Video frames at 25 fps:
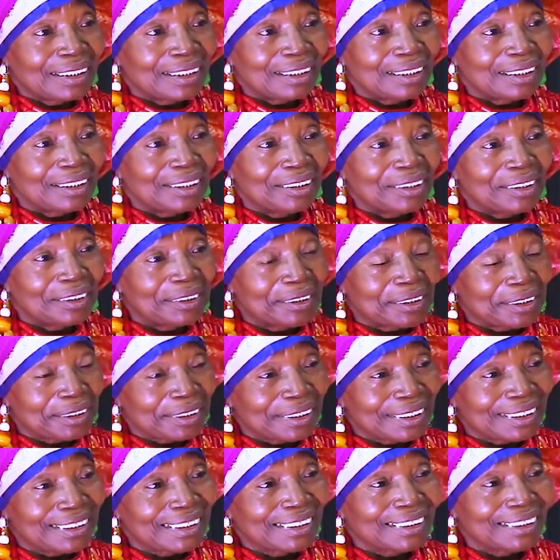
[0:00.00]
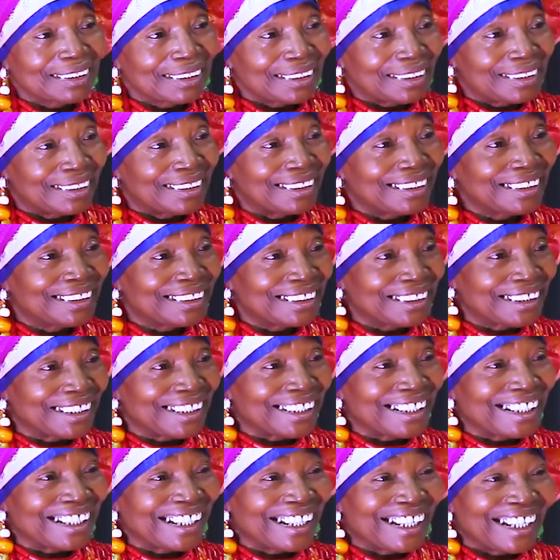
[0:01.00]
in August this
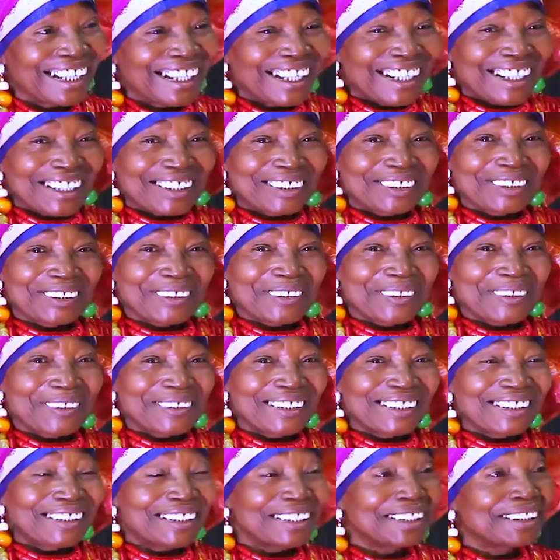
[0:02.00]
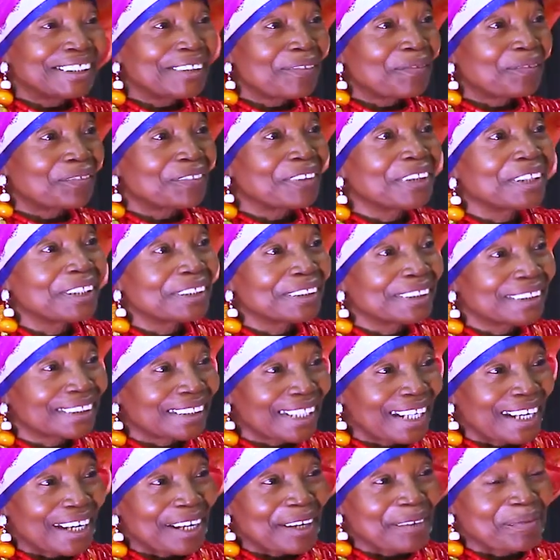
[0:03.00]
year. So this is the
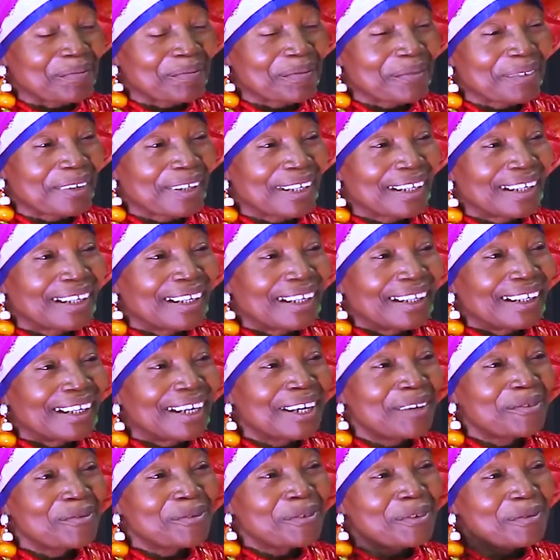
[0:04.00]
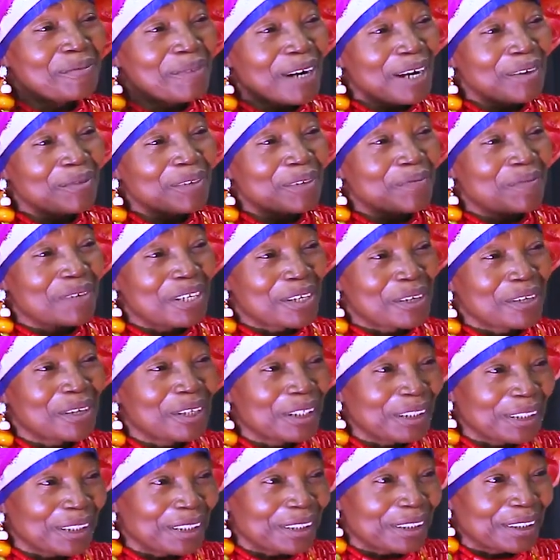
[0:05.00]
first time a woman will be
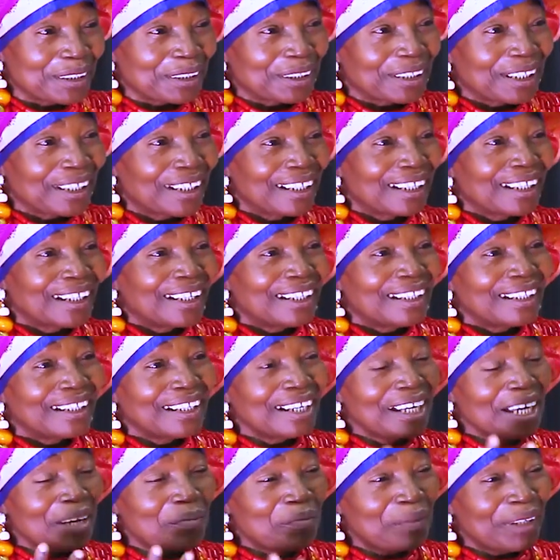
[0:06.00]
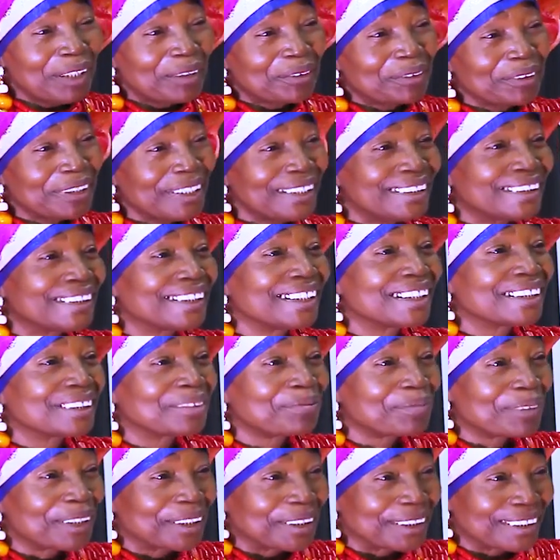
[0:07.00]
honored in between
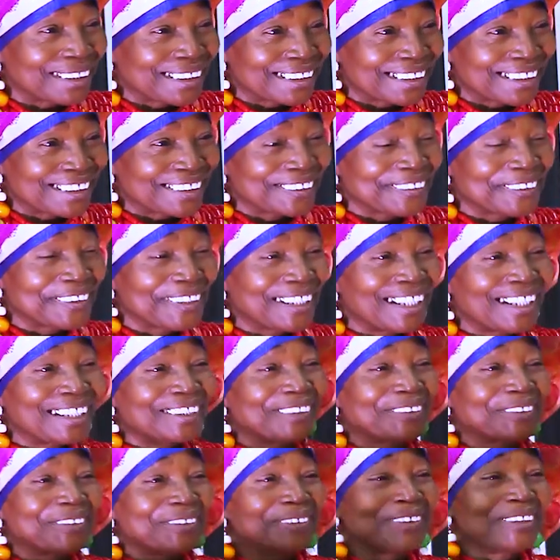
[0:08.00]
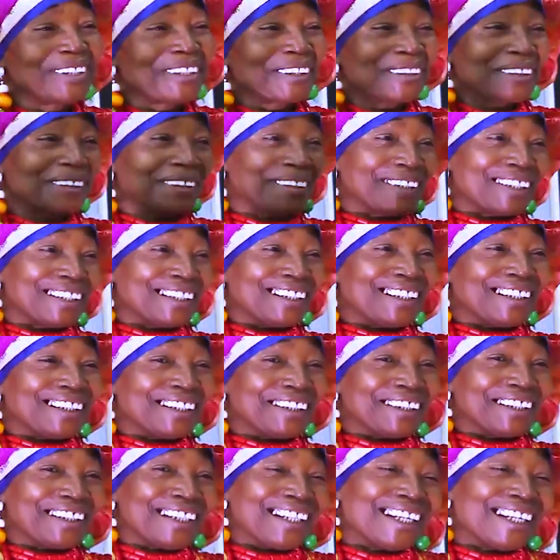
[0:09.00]
6 months to get 2 doctorate degrees.